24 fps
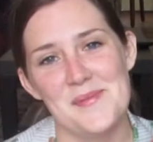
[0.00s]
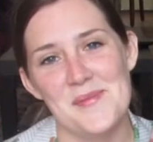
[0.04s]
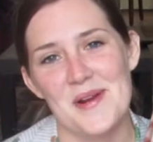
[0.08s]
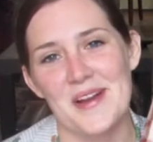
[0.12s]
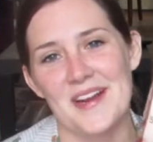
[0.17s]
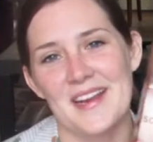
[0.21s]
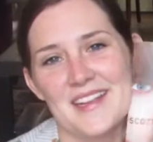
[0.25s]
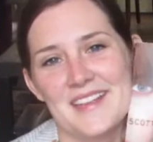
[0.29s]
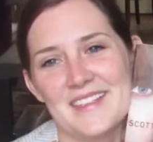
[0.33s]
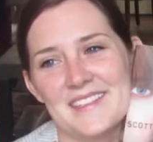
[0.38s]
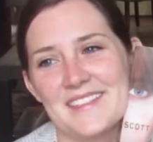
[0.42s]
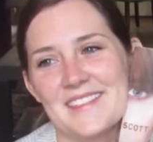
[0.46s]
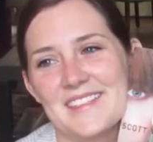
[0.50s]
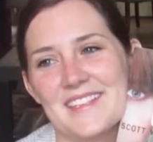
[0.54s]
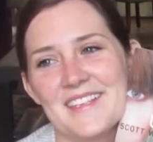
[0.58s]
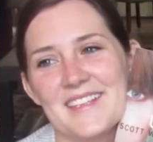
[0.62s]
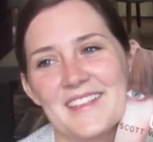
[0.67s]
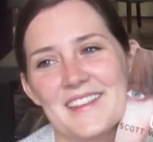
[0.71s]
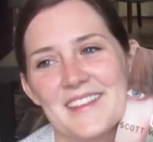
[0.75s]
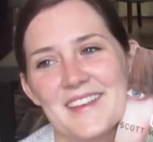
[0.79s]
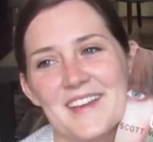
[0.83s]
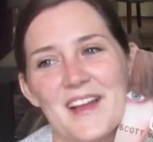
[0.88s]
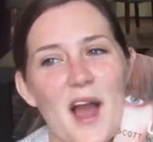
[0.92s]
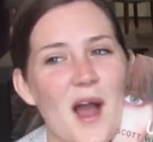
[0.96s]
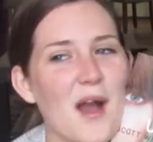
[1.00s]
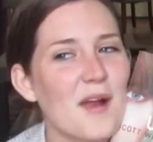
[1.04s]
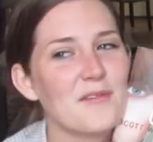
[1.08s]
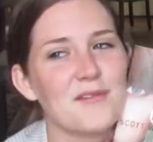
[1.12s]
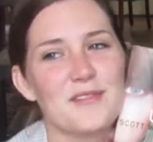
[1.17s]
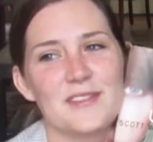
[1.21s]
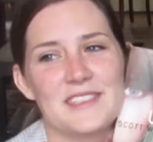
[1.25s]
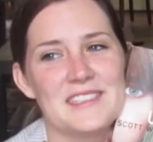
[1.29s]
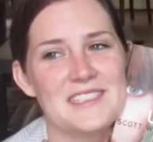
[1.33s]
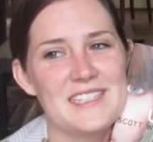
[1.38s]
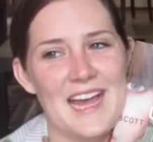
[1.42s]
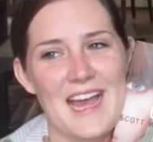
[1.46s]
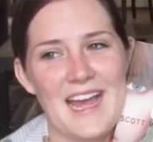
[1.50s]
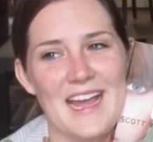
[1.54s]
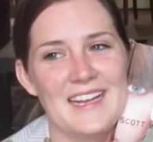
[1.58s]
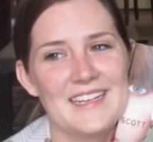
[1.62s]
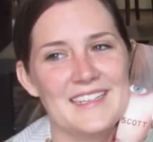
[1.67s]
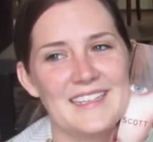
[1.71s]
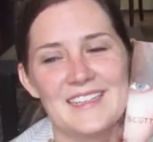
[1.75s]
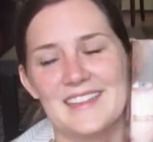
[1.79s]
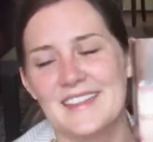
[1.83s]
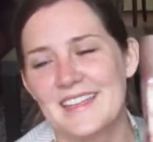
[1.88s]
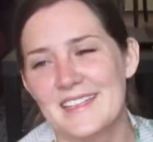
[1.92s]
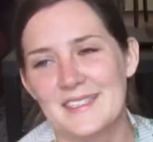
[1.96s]
wanting the conflict to
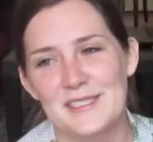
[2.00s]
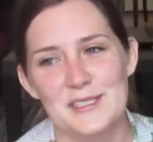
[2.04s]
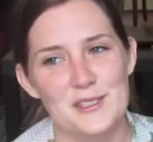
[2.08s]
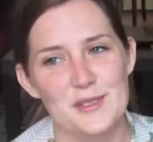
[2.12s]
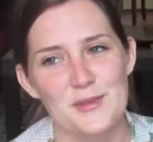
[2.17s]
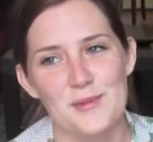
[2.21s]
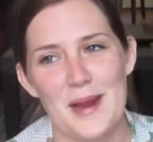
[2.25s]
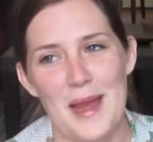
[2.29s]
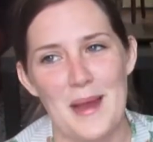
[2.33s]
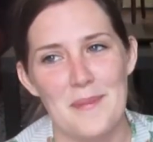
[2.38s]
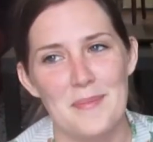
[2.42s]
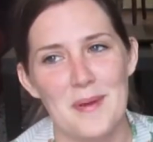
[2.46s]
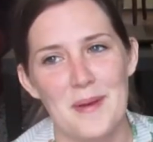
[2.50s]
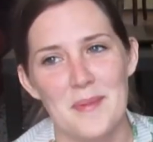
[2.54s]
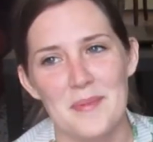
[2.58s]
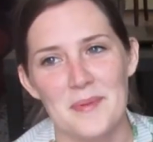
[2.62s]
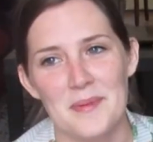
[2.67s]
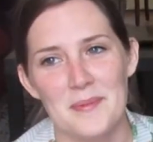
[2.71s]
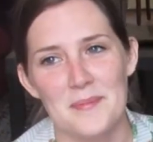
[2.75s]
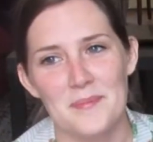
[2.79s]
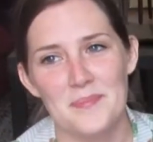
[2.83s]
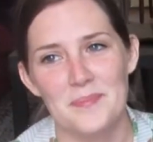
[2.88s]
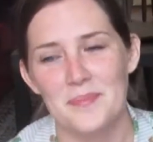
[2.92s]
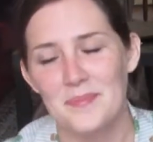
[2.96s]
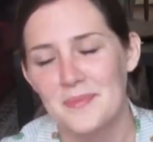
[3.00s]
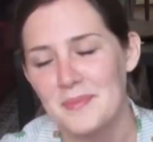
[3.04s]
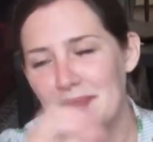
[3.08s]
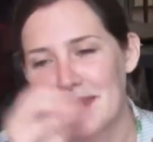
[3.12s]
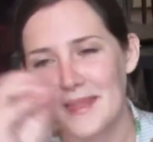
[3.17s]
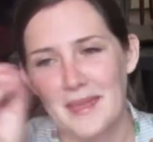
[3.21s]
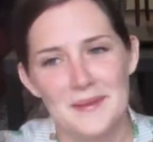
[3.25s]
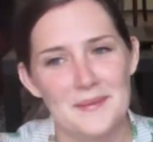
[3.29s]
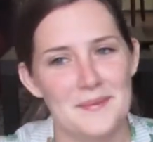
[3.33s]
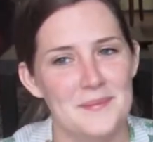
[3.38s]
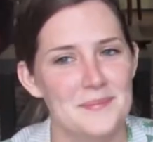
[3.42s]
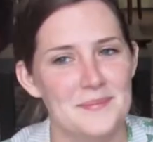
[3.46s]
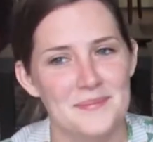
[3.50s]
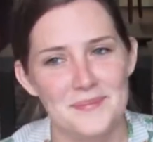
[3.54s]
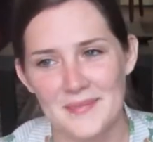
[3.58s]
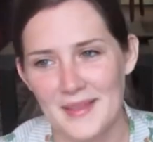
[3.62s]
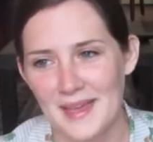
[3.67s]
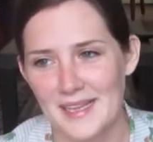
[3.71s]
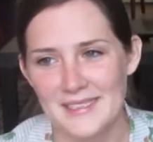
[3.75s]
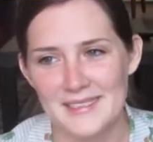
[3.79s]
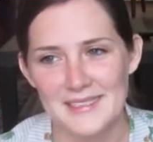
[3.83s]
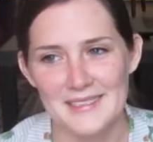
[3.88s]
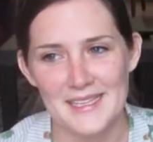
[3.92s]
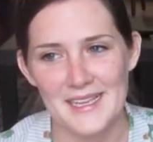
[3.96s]
end and things to wrap up
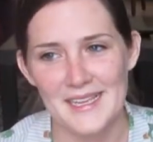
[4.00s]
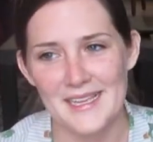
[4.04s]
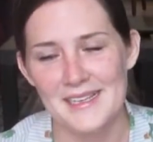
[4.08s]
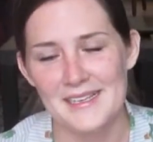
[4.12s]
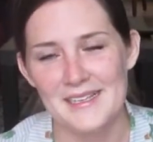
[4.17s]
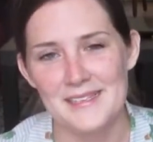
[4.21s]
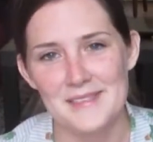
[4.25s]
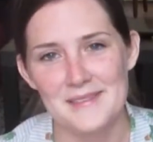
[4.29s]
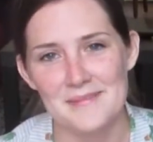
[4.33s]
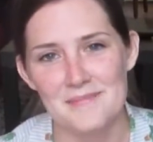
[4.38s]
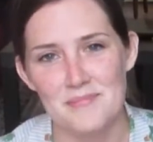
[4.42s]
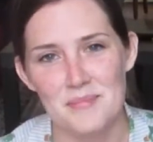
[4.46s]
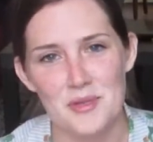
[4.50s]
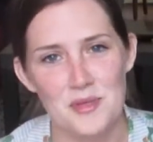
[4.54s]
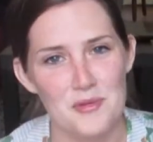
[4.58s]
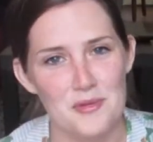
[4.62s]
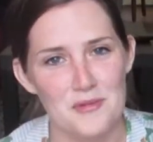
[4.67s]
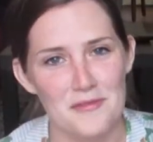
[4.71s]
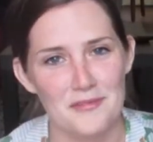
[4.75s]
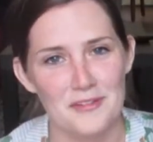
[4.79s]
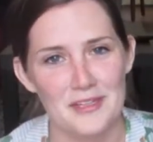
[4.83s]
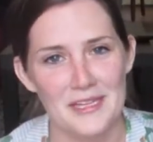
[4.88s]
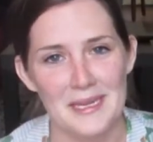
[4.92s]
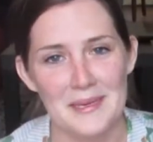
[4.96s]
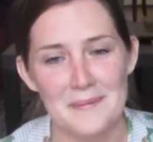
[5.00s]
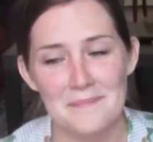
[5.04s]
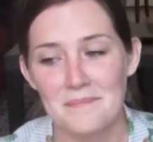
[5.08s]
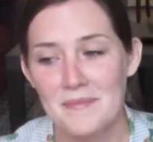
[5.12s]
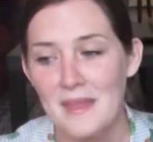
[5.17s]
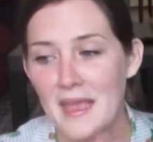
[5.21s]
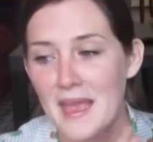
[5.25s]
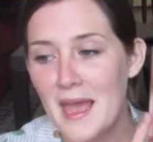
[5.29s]
nice and beautifully.